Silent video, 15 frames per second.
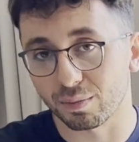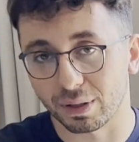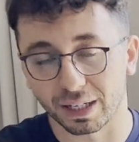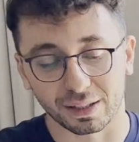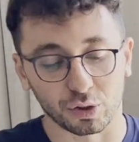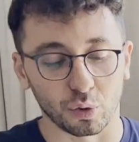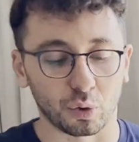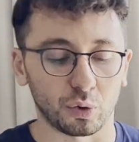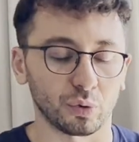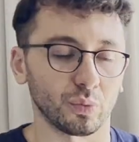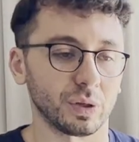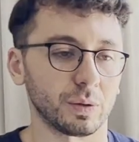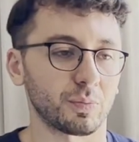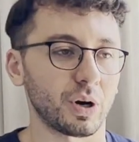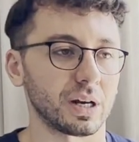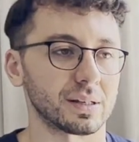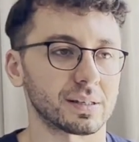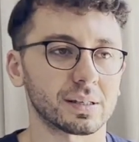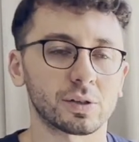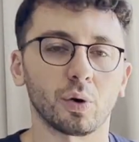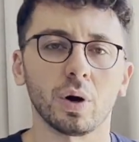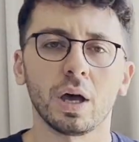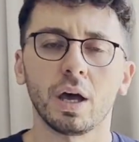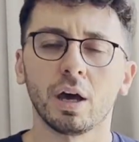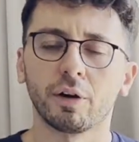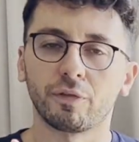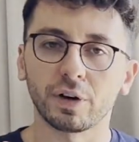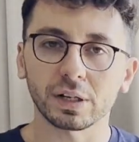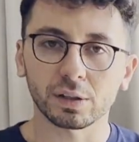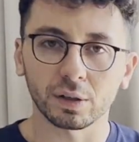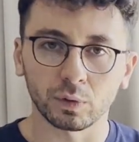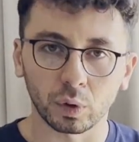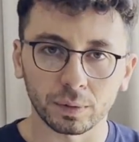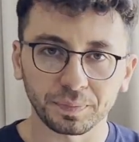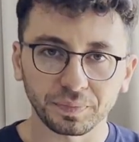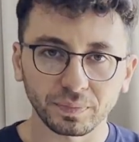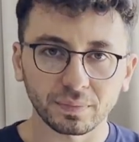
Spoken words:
Let's conclude with price. So, first of all,